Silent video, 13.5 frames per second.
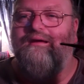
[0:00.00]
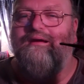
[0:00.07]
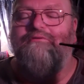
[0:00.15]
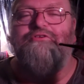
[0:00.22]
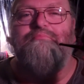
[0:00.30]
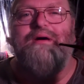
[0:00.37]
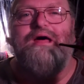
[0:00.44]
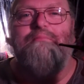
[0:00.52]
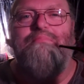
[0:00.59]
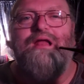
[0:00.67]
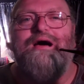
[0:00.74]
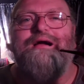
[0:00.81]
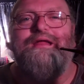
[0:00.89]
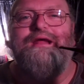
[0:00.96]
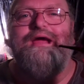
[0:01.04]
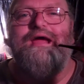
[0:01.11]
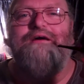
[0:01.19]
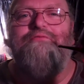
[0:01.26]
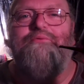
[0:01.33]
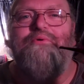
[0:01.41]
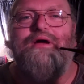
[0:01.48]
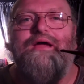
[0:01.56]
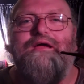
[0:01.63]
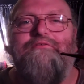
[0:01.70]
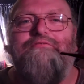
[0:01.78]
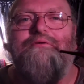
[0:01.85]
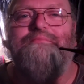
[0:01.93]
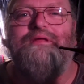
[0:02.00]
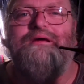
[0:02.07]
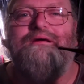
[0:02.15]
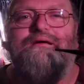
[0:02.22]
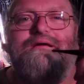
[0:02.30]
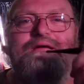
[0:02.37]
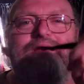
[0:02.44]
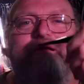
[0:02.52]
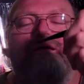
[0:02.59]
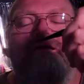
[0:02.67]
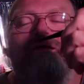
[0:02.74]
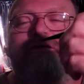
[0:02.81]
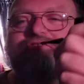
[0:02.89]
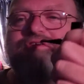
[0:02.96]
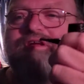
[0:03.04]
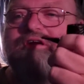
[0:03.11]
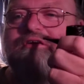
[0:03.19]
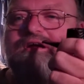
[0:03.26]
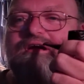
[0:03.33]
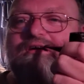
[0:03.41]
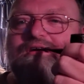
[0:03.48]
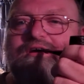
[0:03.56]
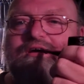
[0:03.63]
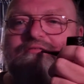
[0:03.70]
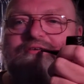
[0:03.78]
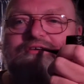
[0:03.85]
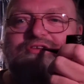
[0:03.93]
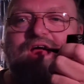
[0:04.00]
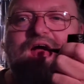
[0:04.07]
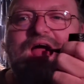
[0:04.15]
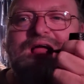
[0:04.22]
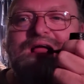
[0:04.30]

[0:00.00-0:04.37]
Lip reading: It was about a block and a half away from the security guard office.